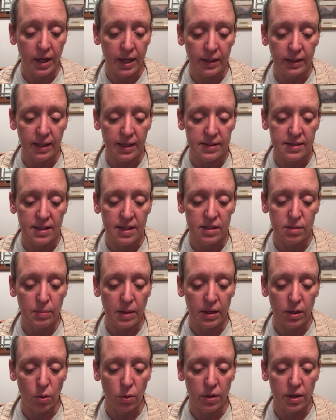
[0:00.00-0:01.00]
and Lexi as
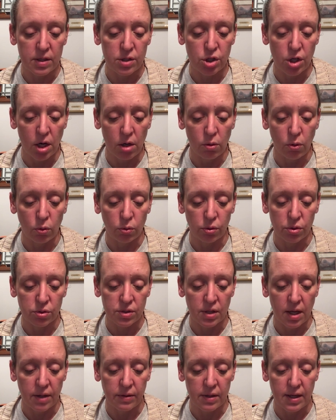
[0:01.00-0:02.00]
minority
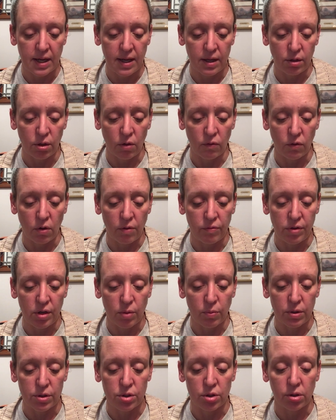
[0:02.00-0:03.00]
shareholders on the handover of the
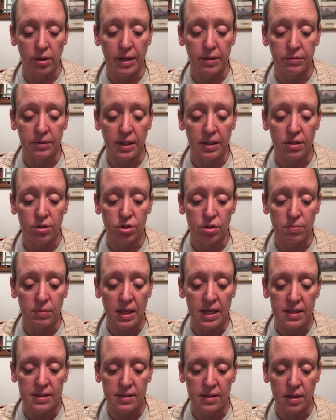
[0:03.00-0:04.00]
original outdated
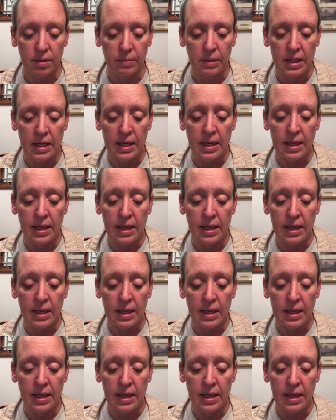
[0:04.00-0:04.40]
gymnasium,